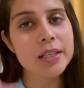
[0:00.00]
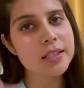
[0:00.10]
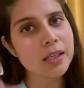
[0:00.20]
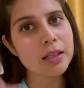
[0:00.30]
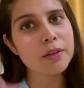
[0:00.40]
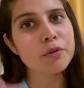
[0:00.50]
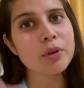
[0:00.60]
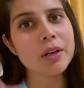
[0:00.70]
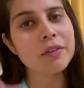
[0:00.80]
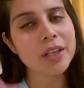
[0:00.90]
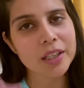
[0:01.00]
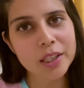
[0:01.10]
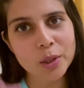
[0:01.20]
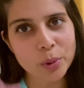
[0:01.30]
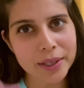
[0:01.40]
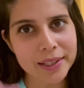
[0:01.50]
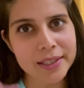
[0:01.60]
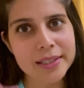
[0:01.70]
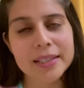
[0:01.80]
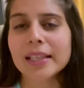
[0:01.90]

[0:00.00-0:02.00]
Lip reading: Still, if you have any queries,